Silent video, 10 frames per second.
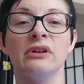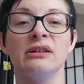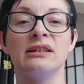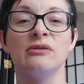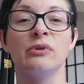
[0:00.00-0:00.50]

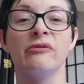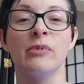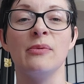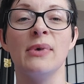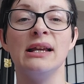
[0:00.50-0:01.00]
verses, one of
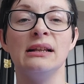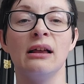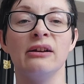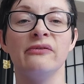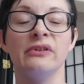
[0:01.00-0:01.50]
my main
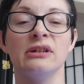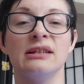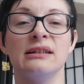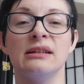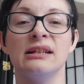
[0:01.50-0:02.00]
life verses.